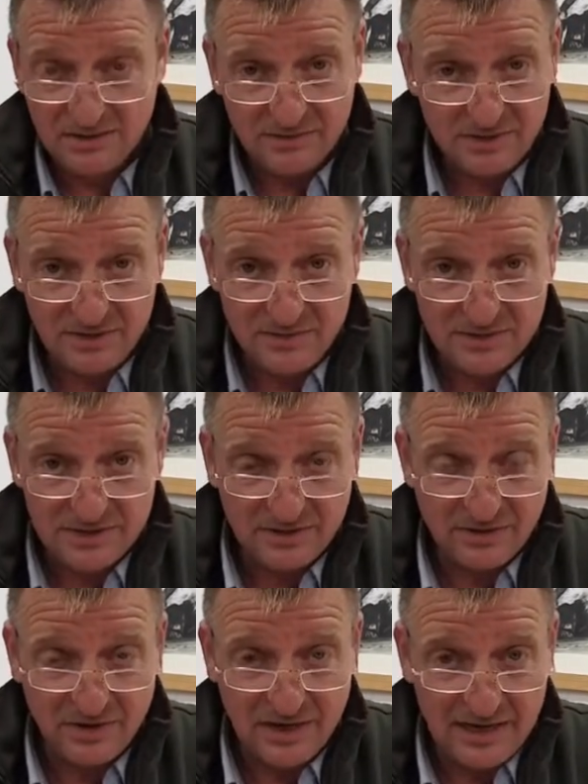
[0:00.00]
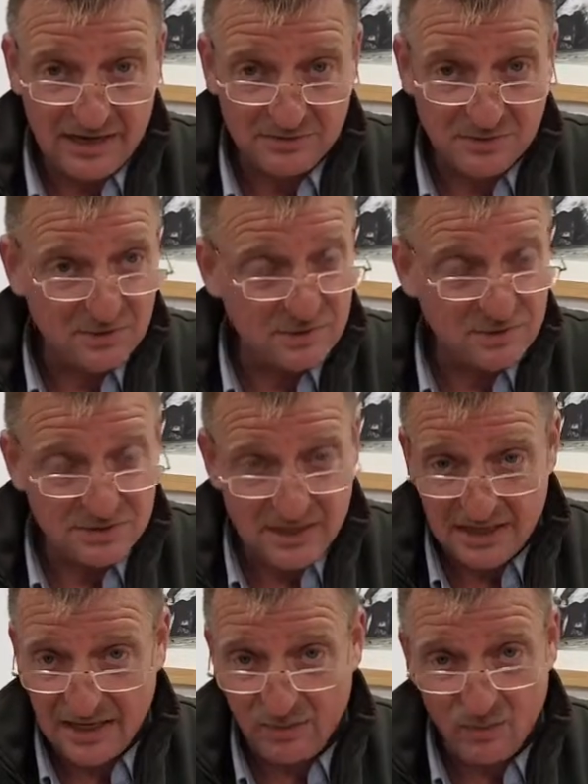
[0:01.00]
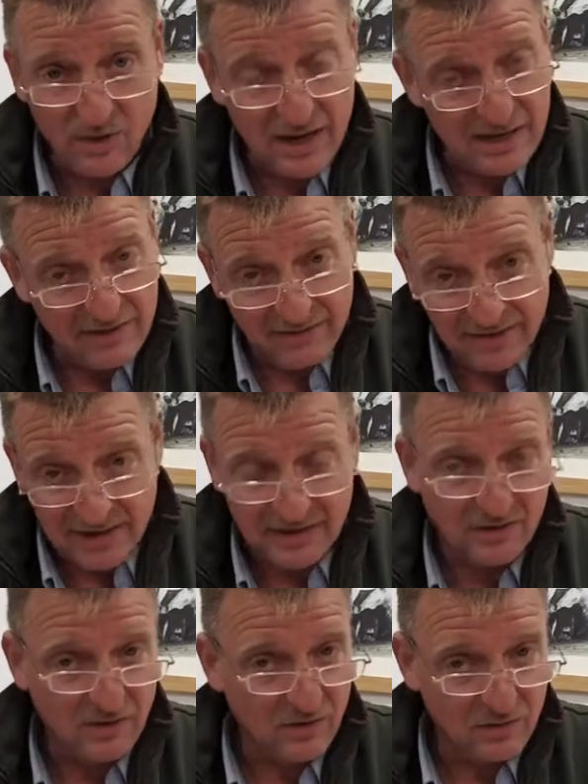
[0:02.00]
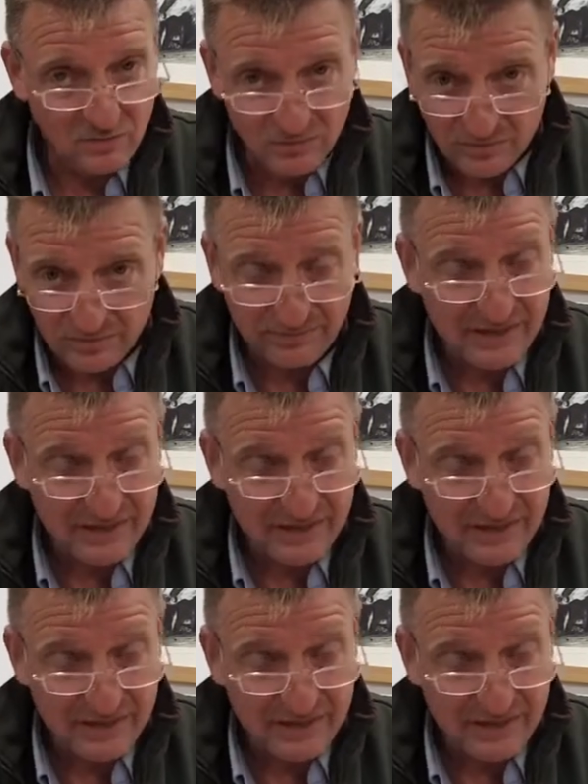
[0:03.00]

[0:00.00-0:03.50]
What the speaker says: They're used in the great outdoors, they get wet, they get cold,